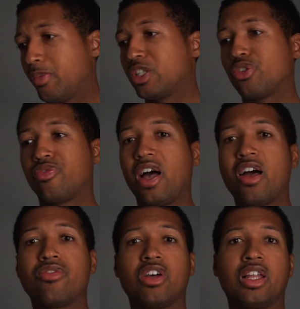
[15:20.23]
Pixel
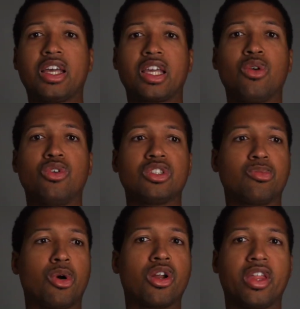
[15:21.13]
5 felt like it
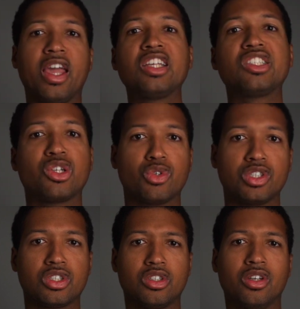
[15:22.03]
was part of the A
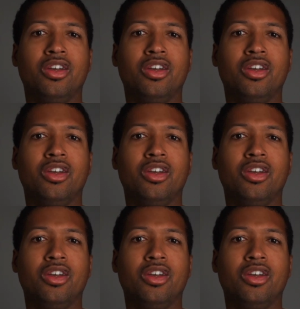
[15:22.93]
series.